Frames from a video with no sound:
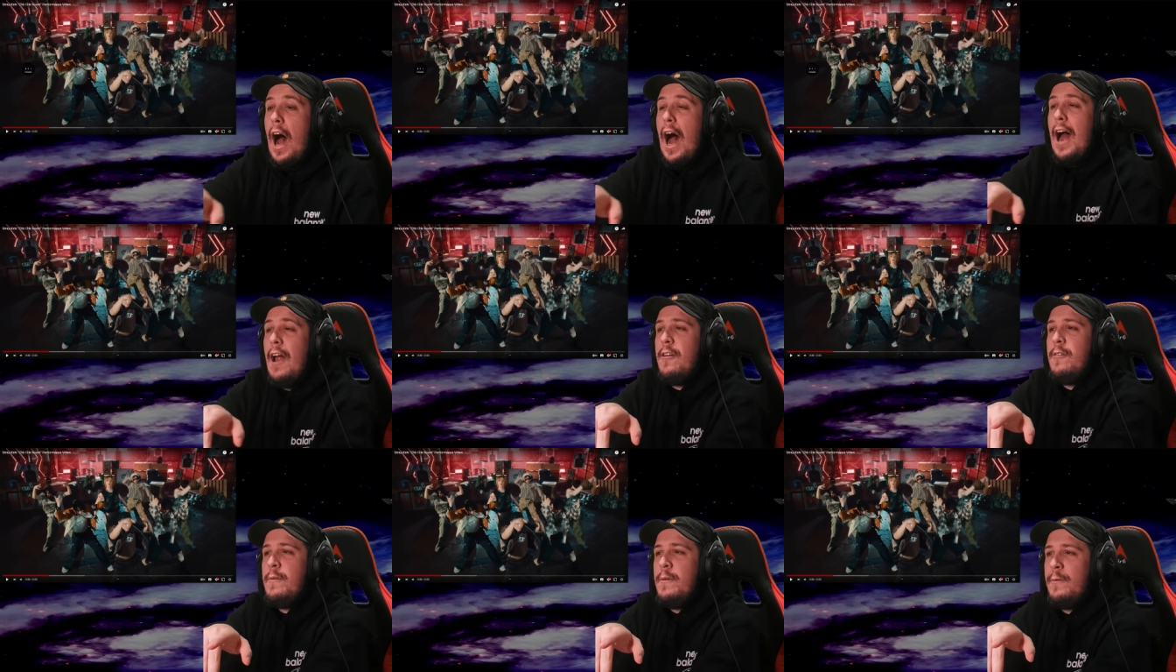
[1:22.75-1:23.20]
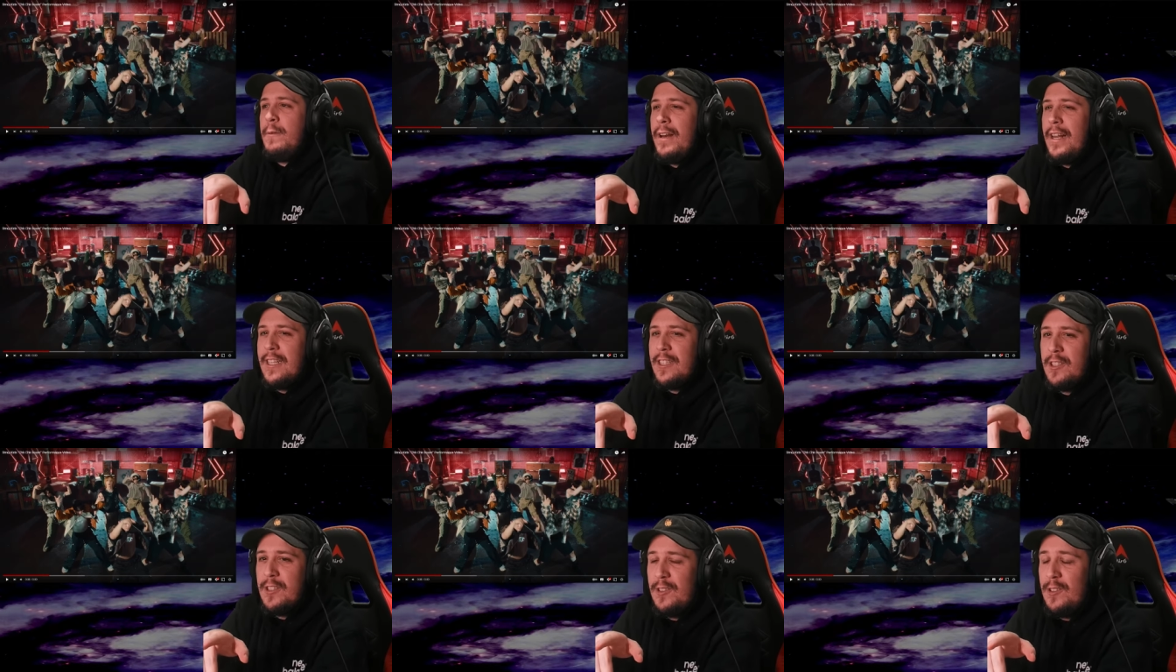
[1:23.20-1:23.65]
I remember when
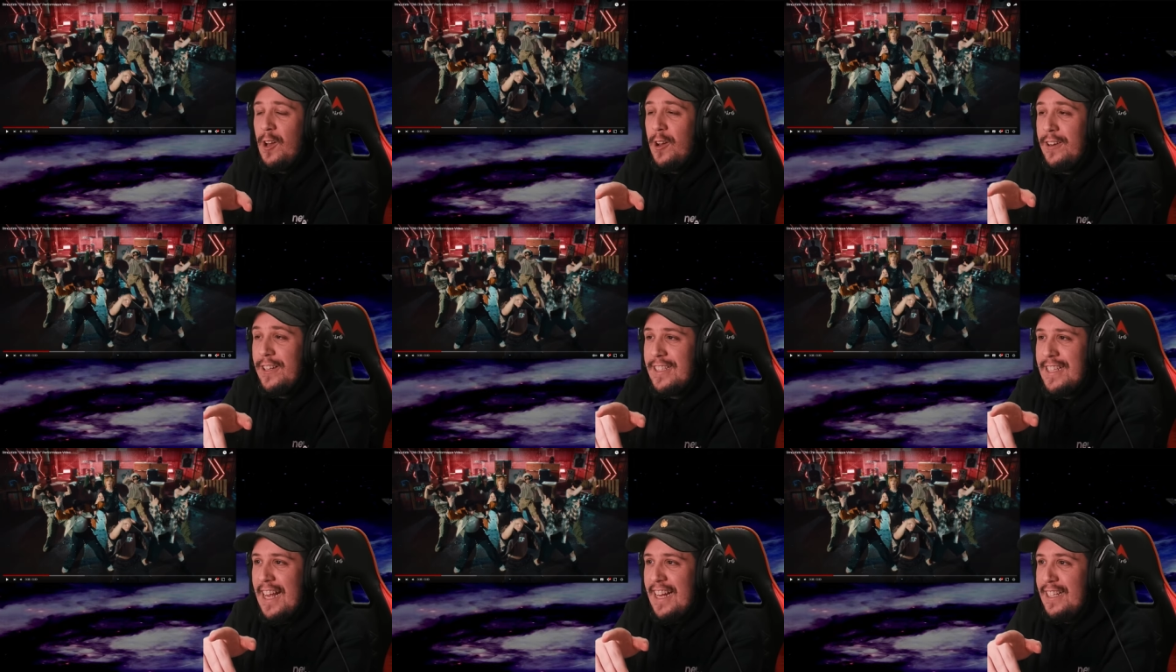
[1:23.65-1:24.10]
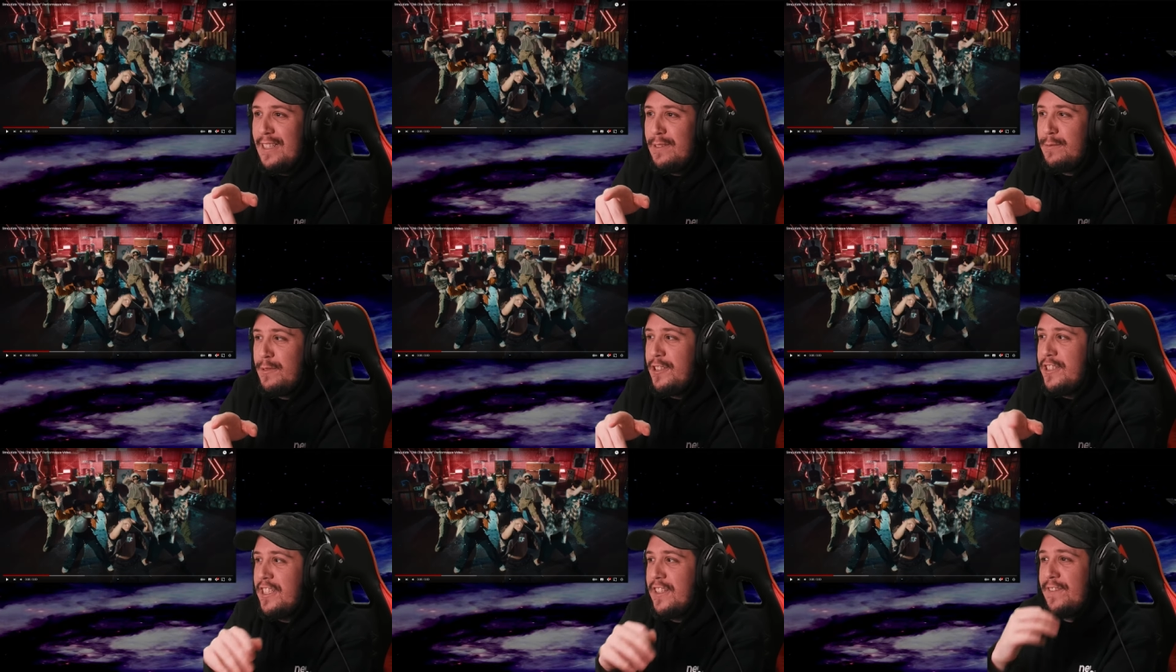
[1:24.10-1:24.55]
I noticed that in the
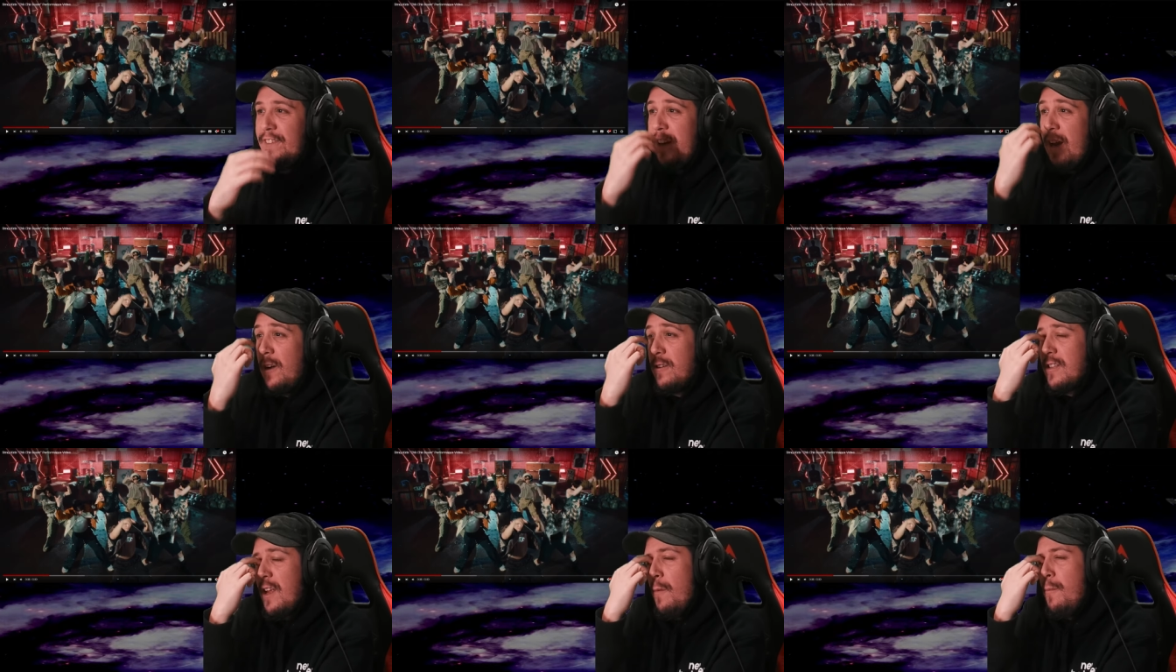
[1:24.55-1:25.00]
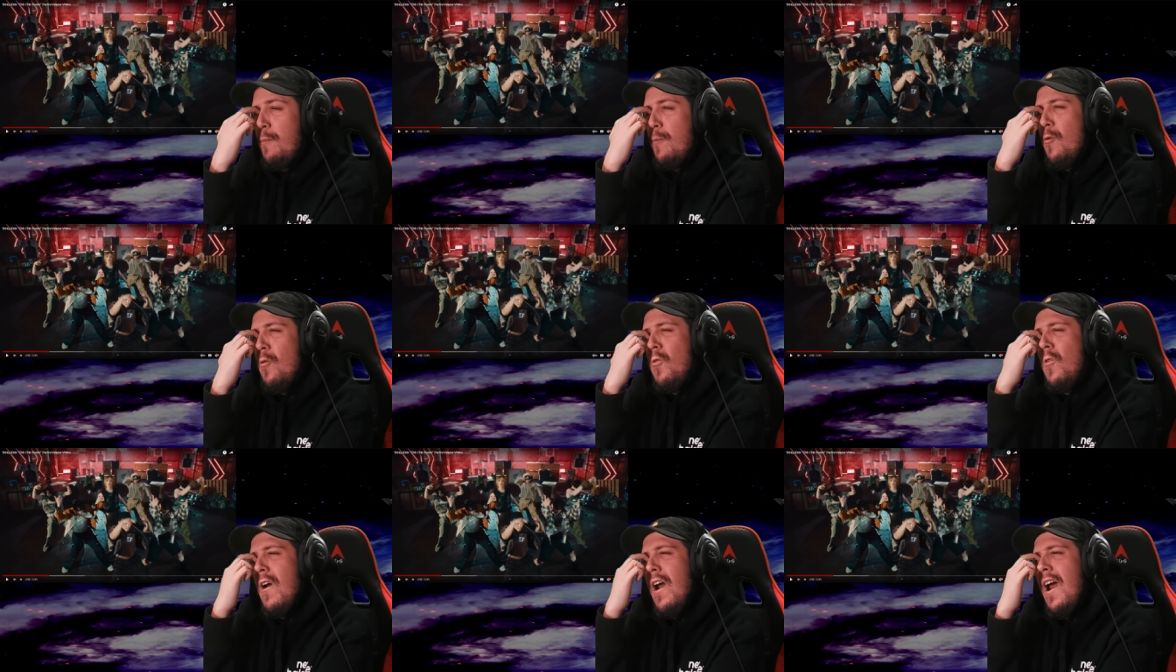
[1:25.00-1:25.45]
music video, I was like,
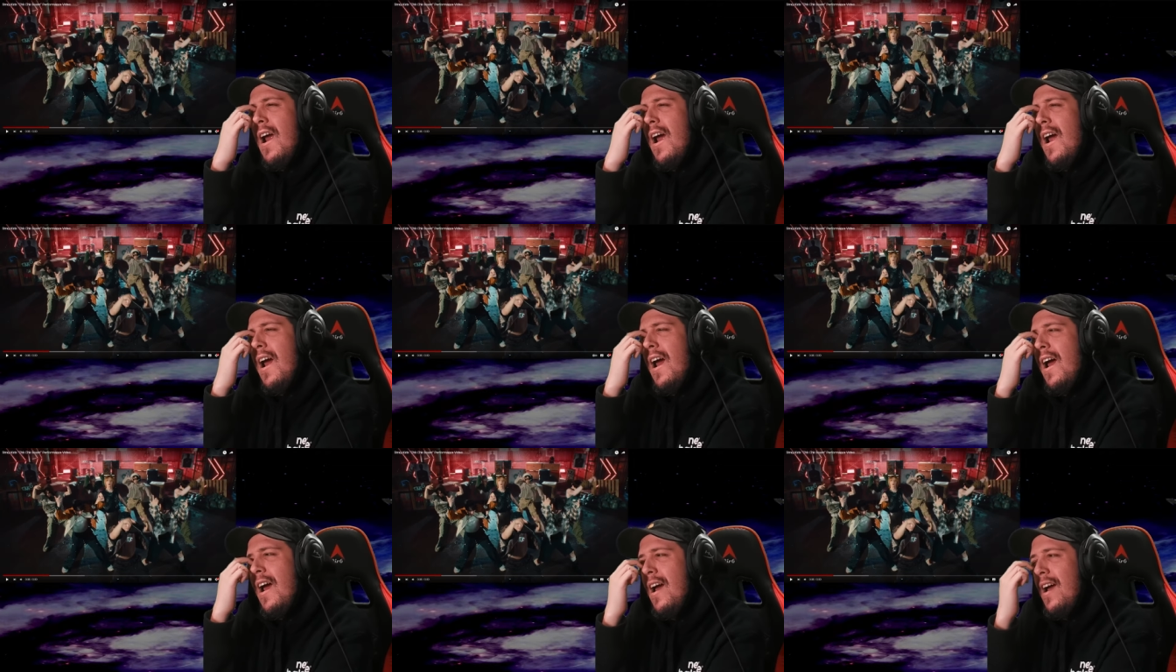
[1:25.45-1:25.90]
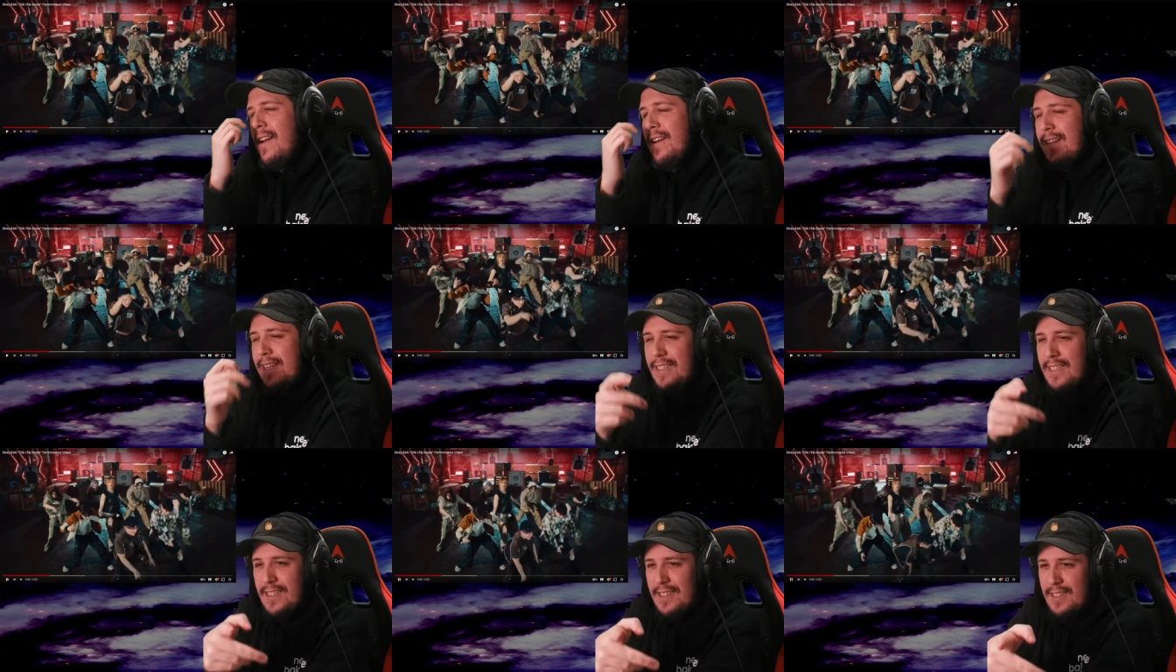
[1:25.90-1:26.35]
bruh,
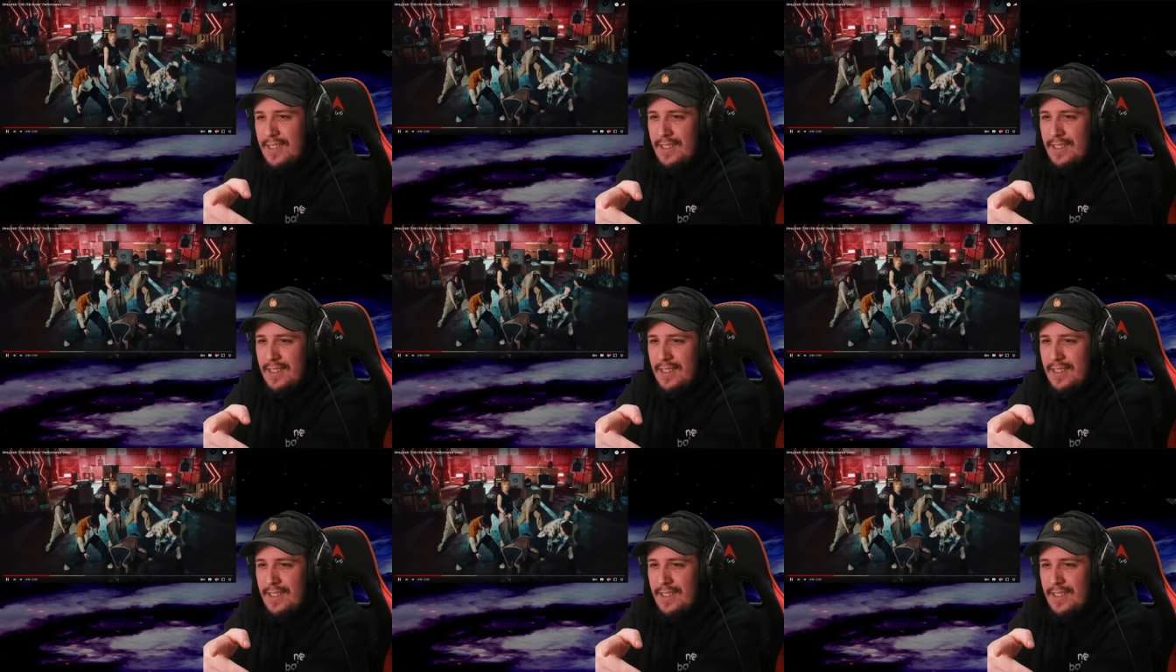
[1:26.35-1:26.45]
this.